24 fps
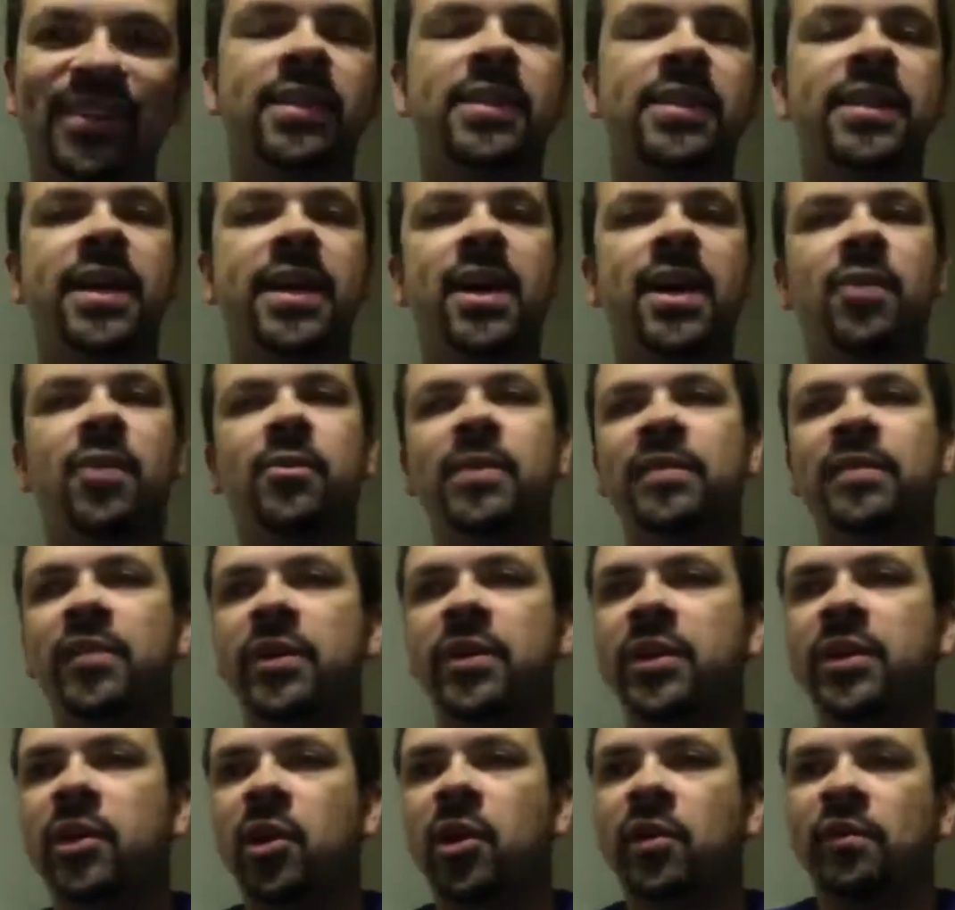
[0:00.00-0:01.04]
Now,
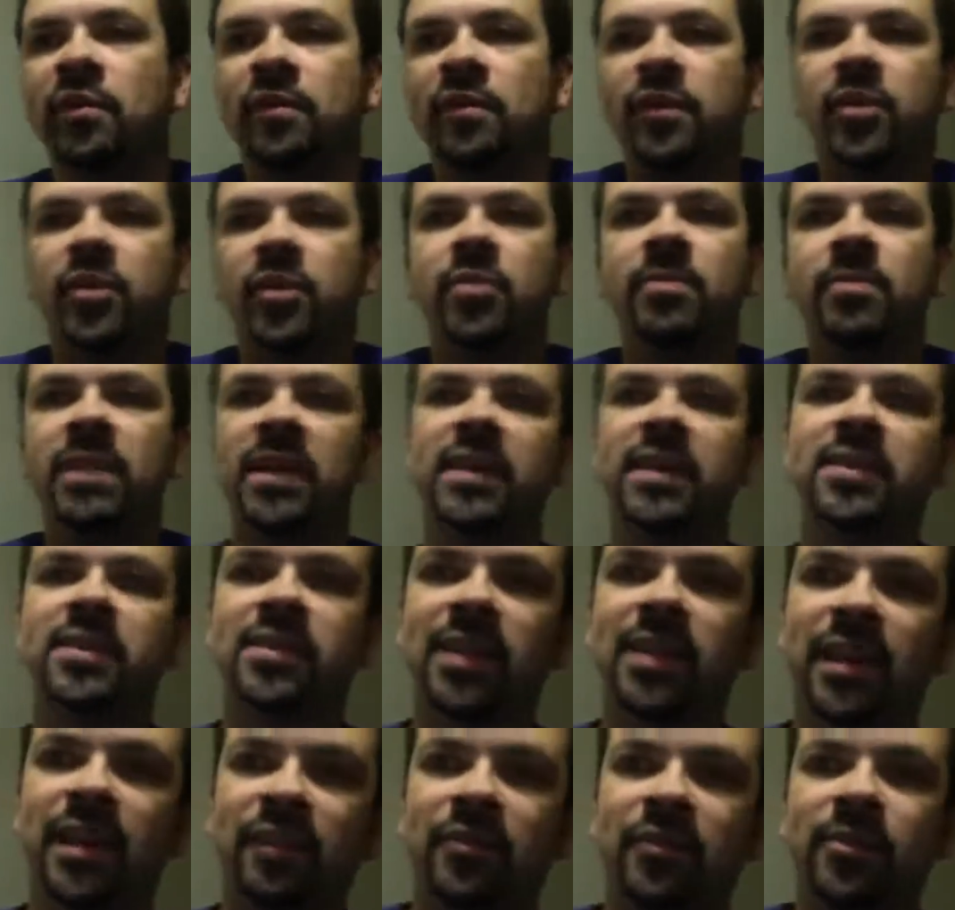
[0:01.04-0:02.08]
we've got a few minutes
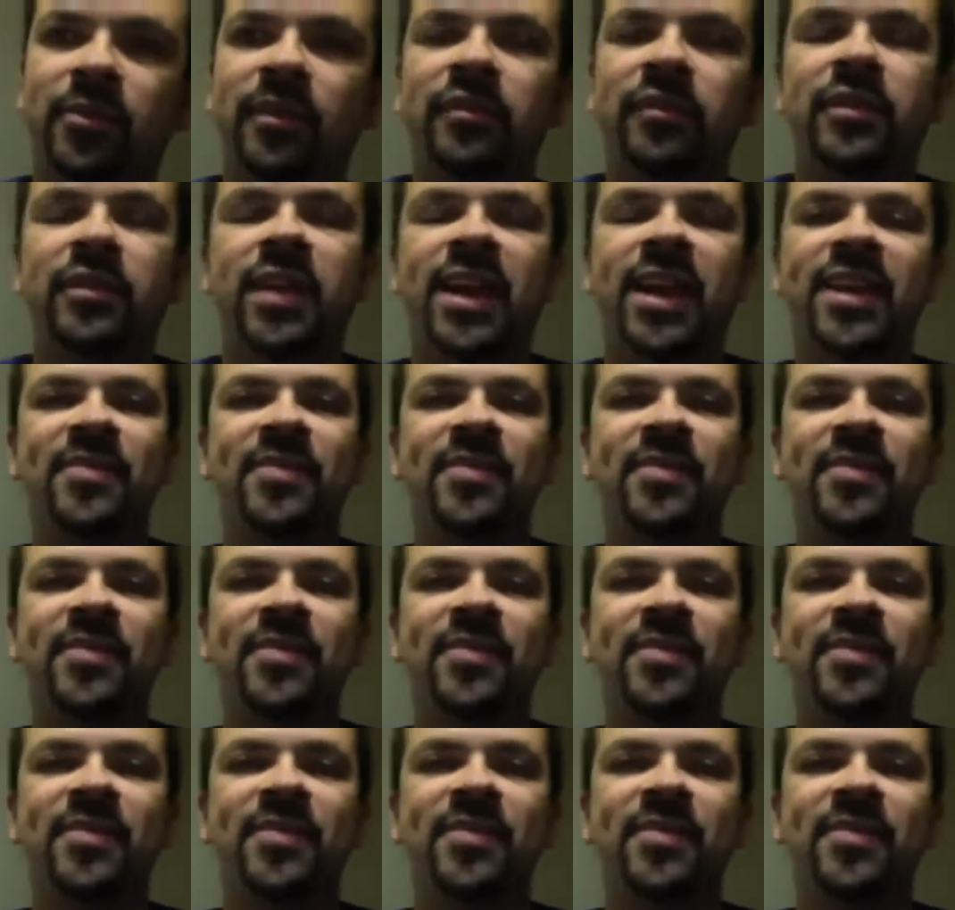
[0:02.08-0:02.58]
left with Dan,